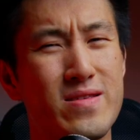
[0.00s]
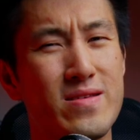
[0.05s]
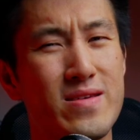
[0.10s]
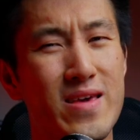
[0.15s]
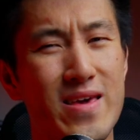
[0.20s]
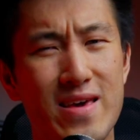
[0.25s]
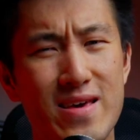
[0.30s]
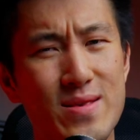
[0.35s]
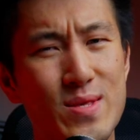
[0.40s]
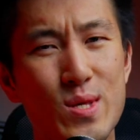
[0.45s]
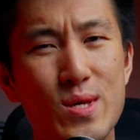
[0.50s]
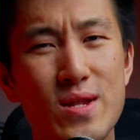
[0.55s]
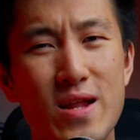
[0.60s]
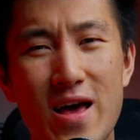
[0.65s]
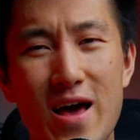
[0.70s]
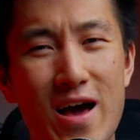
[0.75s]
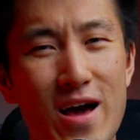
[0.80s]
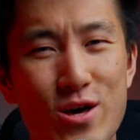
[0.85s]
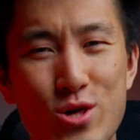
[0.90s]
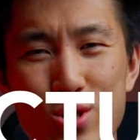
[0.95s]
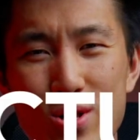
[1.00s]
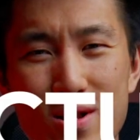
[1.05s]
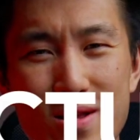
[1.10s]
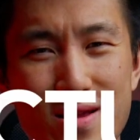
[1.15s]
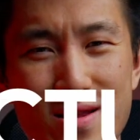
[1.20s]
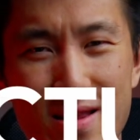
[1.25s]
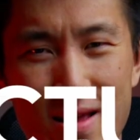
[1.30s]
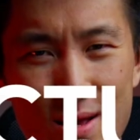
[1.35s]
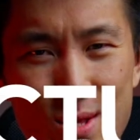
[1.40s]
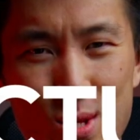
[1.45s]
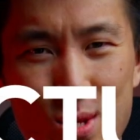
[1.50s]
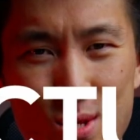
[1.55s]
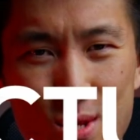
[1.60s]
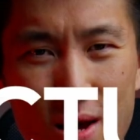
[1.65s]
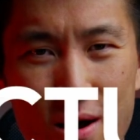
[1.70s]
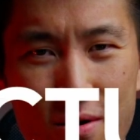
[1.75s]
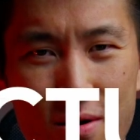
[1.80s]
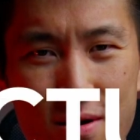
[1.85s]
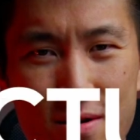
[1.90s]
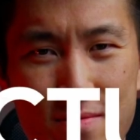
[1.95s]
But is it actually
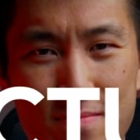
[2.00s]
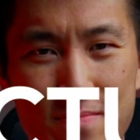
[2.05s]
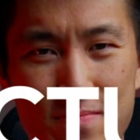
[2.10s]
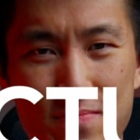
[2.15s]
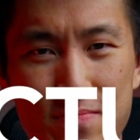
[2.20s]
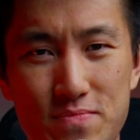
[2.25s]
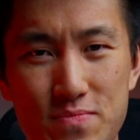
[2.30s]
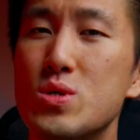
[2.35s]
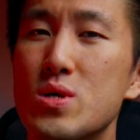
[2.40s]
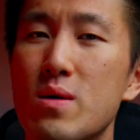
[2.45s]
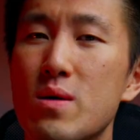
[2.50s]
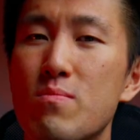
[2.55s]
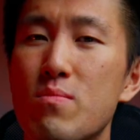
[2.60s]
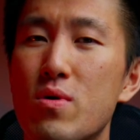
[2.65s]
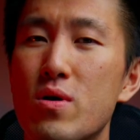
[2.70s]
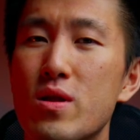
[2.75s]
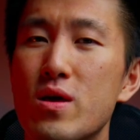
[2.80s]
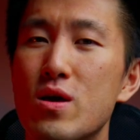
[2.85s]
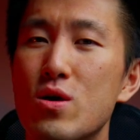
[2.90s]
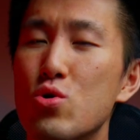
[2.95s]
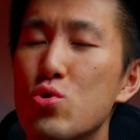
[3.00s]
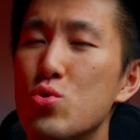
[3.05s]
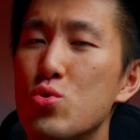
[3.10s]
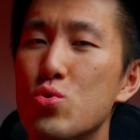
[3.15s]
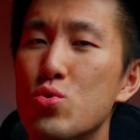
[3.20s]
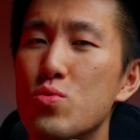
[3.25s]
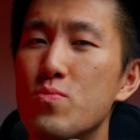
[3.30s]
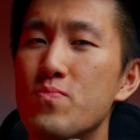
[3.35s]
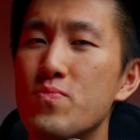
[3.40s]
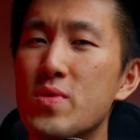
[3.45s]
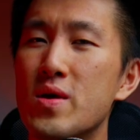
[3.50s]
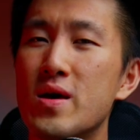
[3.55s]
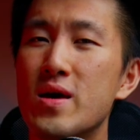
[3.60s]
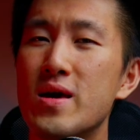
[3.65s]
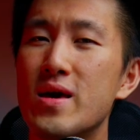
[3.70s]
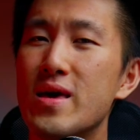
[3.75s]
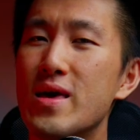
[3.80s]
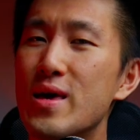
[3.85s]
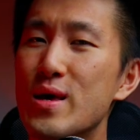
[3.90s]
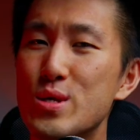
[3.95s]
necessary? If you are somebody who
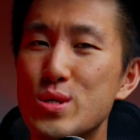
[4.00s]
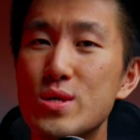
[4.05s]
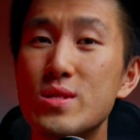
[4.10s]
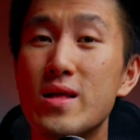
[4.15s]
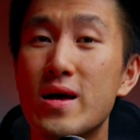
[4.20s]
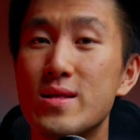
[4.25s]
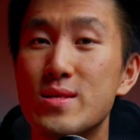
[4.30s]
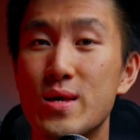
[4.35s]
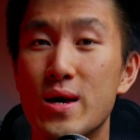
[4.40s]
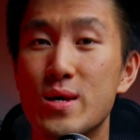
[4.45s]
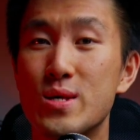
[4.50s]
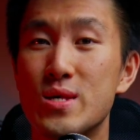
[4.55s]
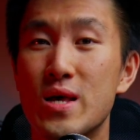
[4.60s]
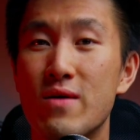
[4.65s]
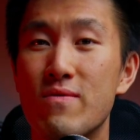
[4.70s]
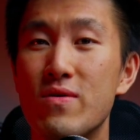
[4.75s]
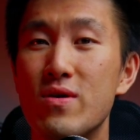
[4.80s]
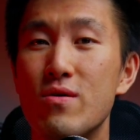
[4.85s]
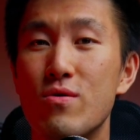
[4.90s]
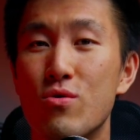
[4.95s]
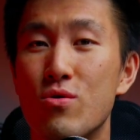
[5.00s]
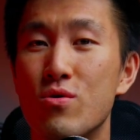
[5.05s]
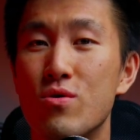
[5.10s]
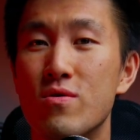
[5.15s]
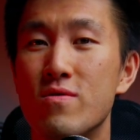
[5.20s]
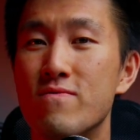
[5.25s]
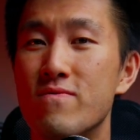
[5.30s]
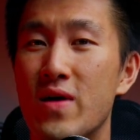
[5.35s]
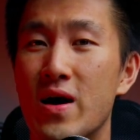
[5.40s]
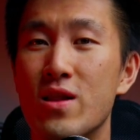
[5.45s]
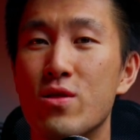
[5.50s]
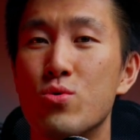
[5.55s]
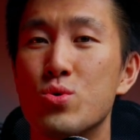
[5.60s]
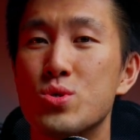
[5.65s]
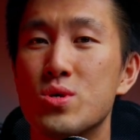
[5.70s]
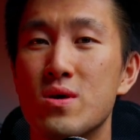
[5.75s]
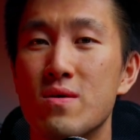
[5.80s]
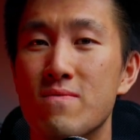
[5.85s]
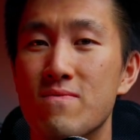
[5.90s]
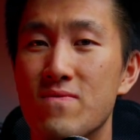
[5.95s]
isn't that tech savvy or
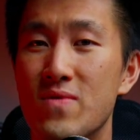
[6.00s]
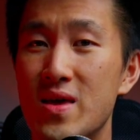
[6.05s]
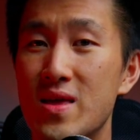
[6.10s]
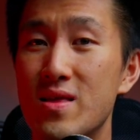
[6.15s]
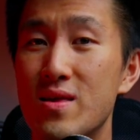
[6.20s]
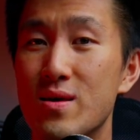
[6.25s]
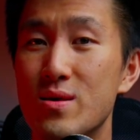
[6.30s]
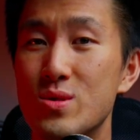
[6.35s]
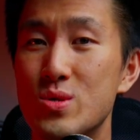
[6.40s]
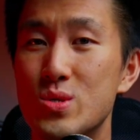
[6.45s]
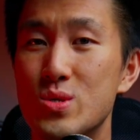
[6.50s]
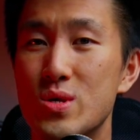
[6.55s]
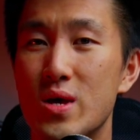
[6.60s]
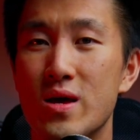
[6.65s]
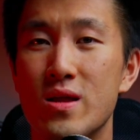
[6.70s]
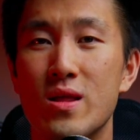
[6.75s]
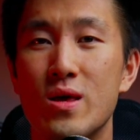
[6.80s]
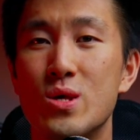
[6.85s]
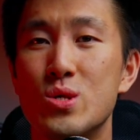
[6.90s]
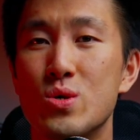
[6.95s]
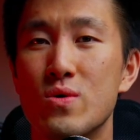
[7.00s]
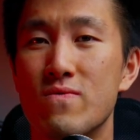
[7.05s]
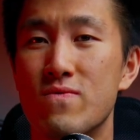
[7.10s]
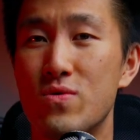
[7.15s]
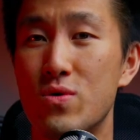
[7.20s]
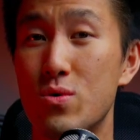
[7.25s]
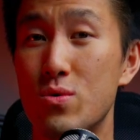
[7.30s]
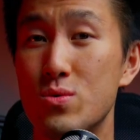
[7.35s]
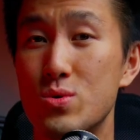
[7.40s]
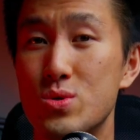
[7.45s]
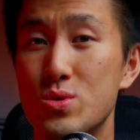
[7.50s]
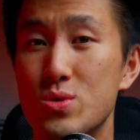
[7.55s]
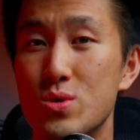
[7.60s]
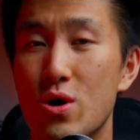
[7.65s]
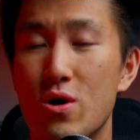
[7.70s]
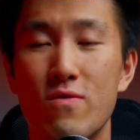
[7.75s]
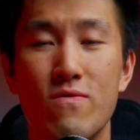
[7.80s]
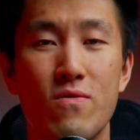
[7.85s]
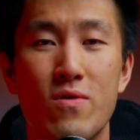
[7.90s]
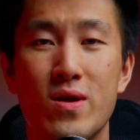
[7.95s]
values convenience and ease of
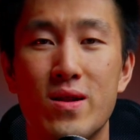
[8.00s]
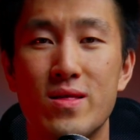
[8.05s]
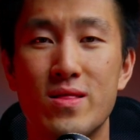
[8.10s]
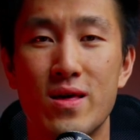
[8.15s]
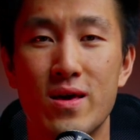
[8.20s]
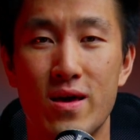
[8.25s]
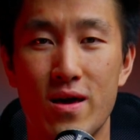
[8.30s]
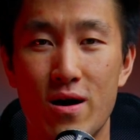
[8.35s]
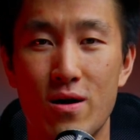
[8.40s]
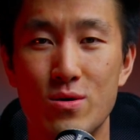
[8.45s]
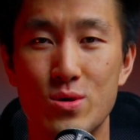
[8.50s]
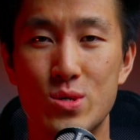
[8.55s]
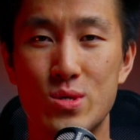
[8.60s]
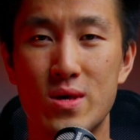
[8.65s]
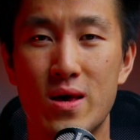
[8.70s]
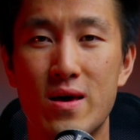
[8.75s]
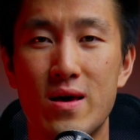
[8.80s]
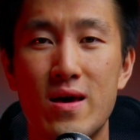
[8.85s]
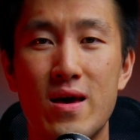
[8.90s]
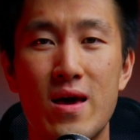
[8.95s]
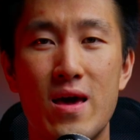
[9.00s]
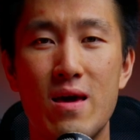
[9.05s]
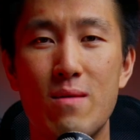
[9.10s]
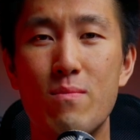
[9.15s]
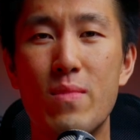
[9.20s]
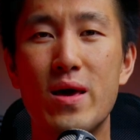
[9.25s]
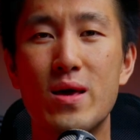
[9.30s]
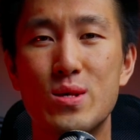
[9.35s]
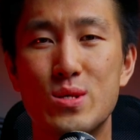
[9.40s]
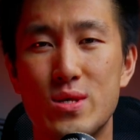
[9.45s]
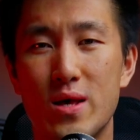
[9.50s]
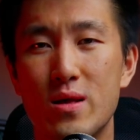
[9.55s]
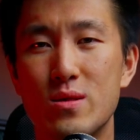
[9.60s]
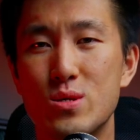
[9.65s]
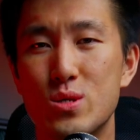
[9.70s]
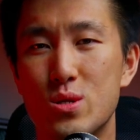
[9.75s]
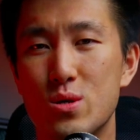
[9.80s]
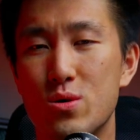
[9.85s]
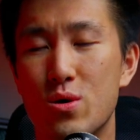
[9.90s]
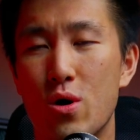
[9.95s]
use over anything else, it makes
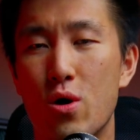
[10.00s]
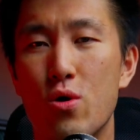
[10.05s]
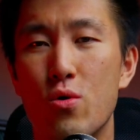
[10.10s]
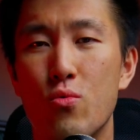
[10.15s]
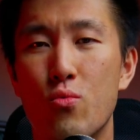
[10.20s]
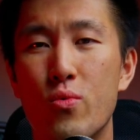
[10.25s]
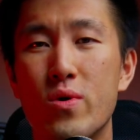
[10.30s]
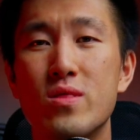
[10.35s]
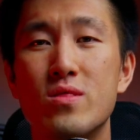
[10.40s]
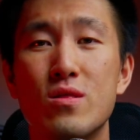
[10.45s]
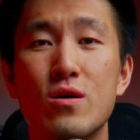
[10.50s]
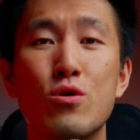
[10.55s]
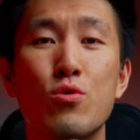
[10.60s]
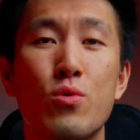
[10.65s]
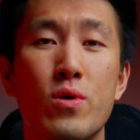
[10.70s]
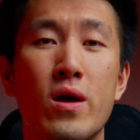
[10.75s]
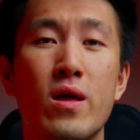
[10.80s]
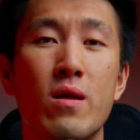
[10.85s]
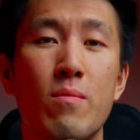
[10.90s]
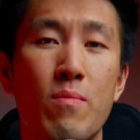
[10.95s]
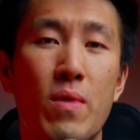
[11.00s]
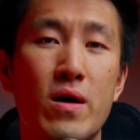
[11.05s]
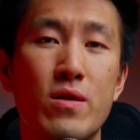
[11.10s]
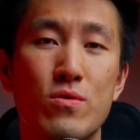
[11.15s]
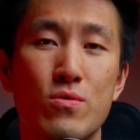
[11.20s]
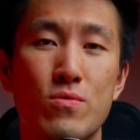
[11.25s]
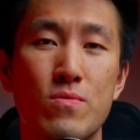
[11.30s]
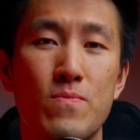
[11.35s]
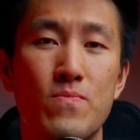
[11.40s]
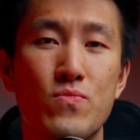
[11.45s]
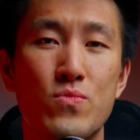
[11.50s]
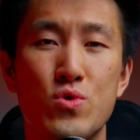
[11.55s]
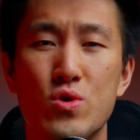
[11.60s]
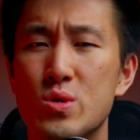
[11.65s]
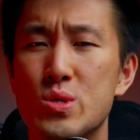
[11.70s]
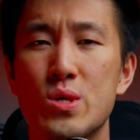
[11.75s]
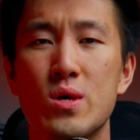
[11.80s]
sense to go with the creator bundle.